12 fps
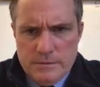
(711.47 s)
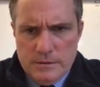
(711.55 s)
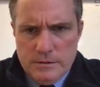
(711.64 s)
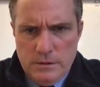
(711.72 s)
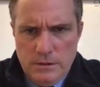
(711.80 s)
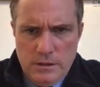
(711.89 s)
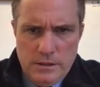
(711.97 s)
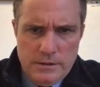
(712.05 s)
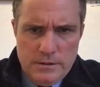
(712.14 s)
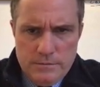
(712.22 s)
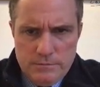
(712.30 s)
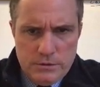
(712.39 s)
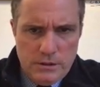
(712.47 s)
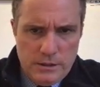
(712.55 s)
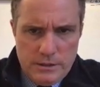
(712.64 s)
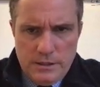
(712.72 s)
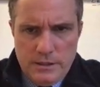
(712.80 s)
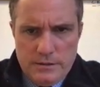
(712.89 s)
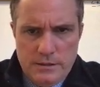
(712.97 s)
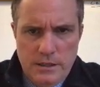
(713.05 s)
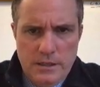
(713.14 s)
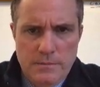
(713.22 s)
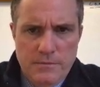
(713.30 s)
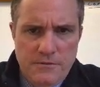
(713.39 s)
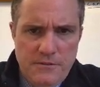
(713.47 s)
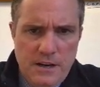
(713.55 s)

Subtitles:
hold on here, I can't type.